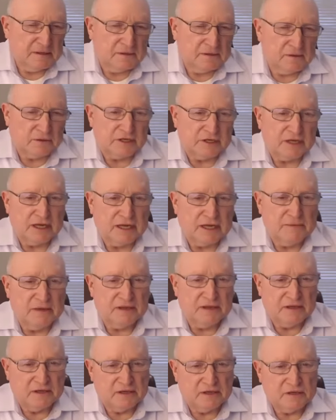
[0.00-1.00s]
Or
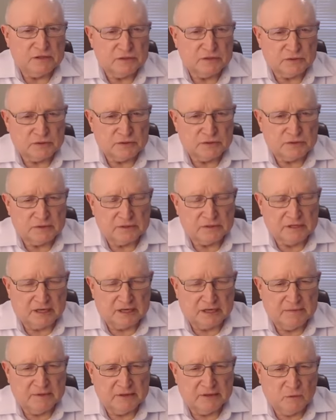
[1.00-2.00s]
timing the issues,
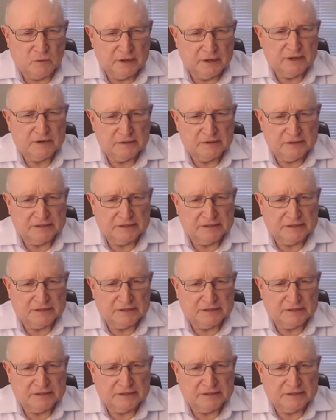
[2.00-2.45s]
timing where